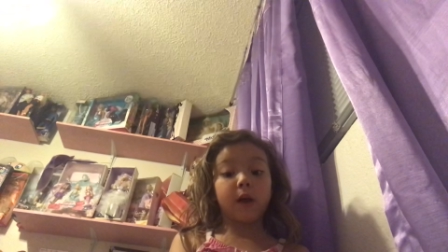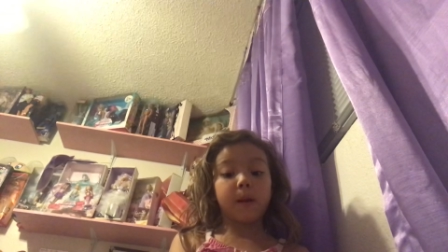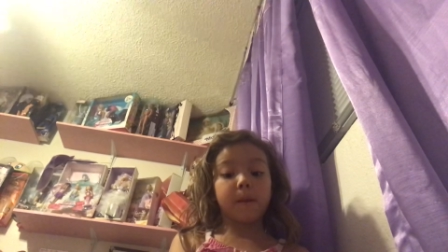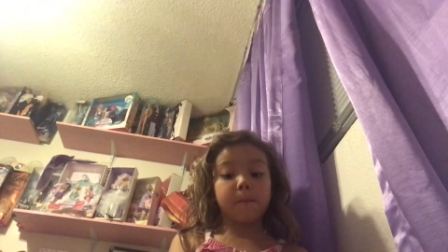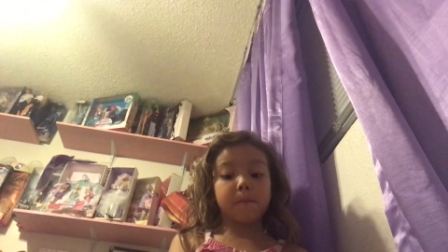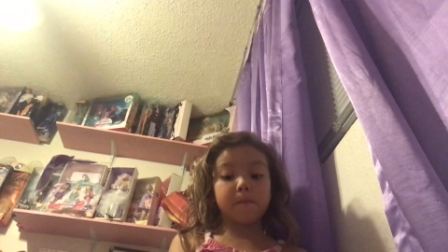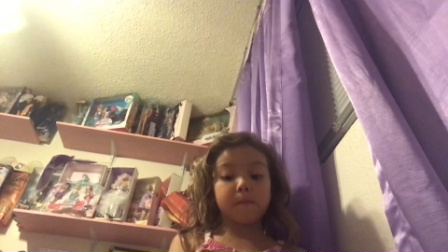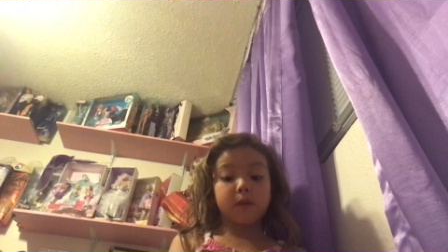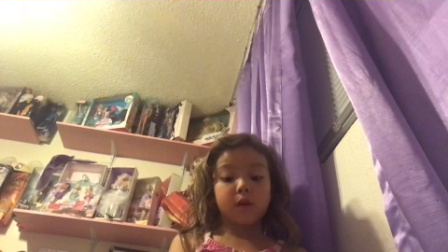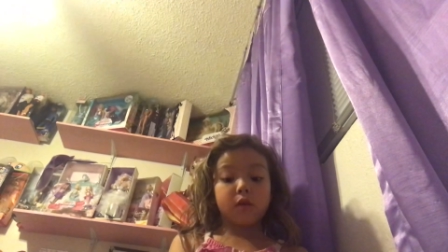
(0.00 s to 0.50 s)

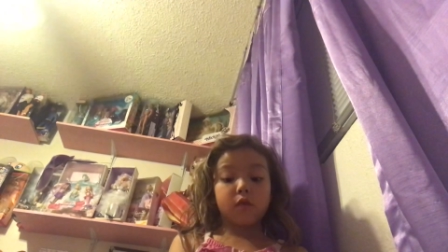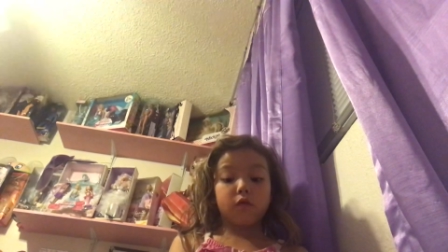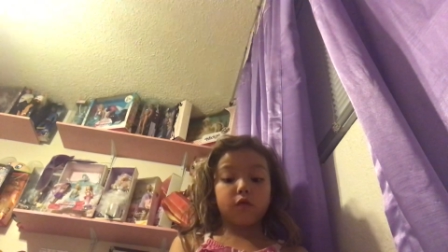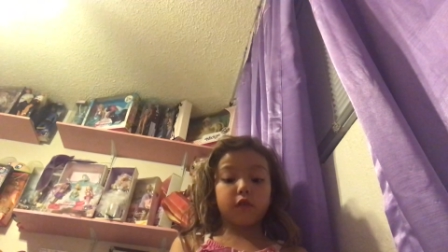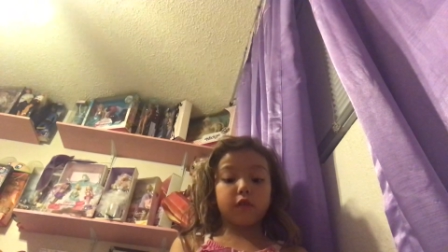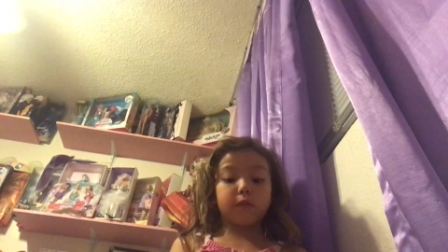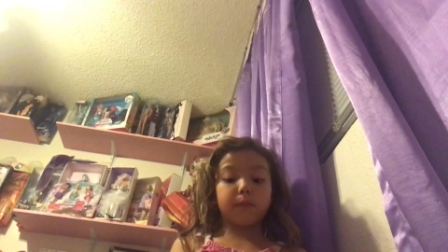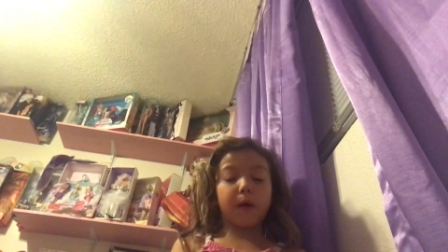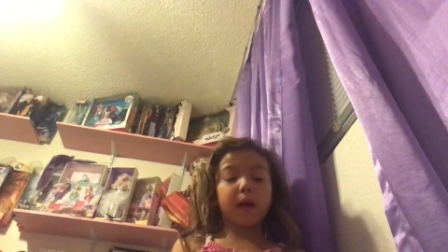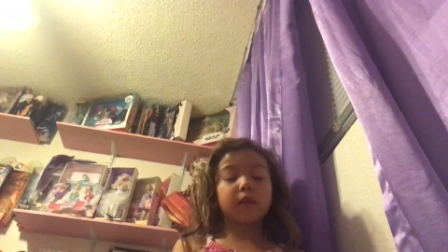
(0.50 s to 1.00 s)
I'm
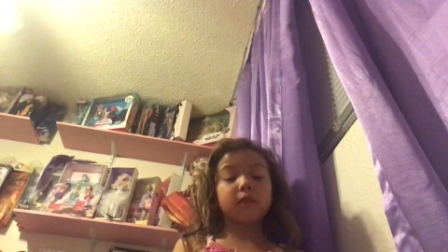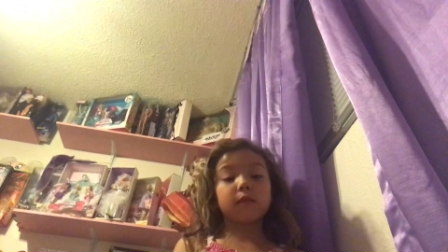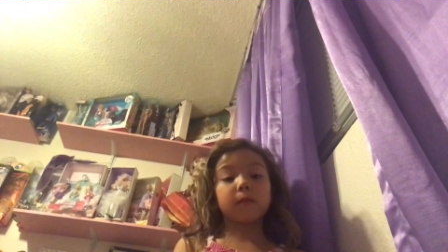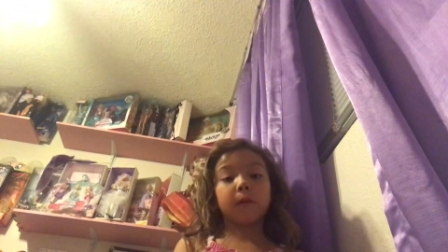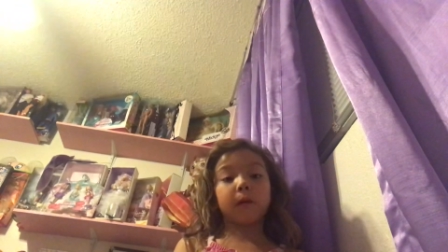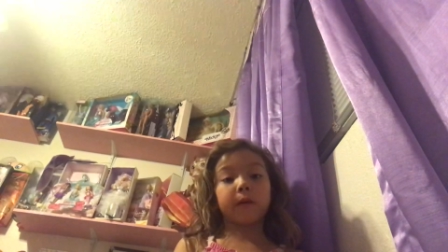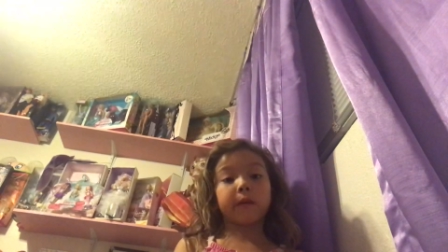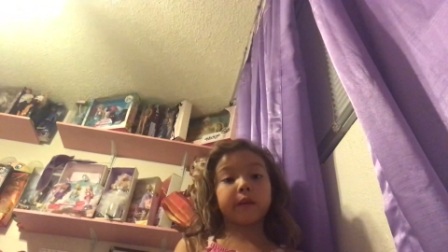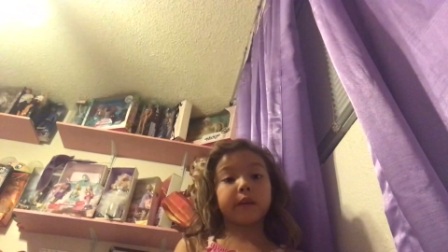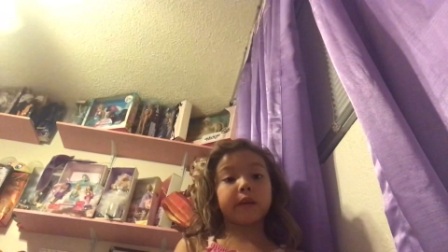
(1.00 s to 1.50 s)

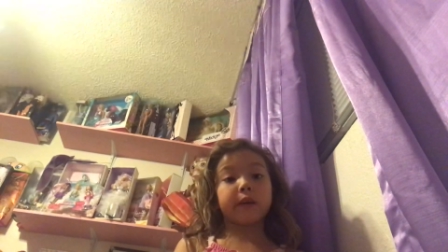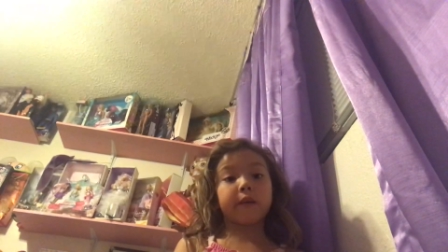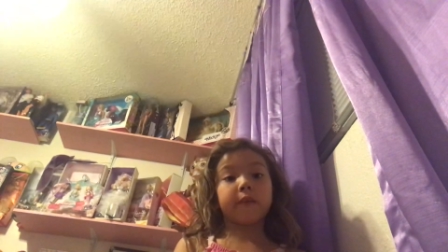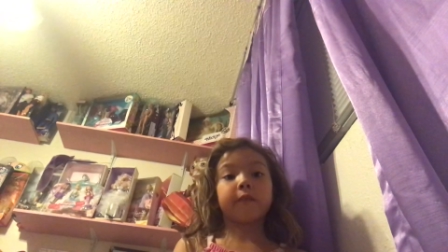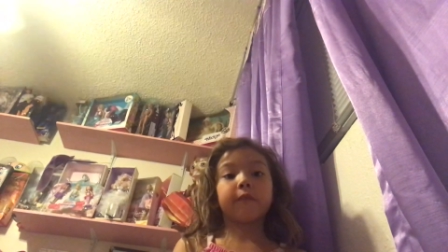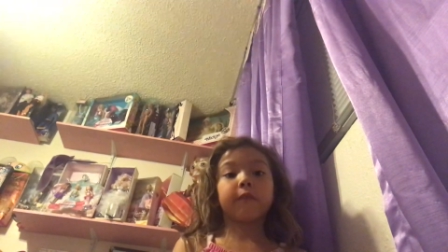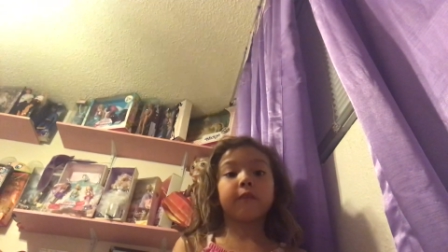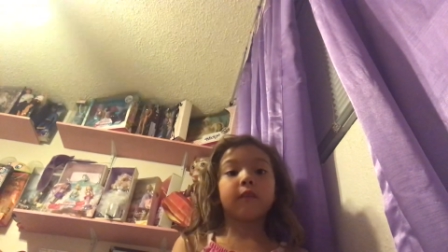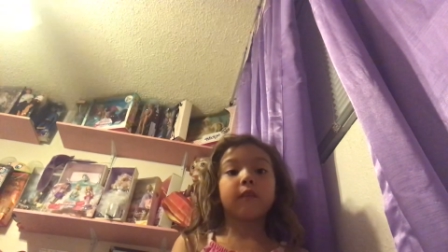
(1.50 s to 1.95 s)
responsible enough.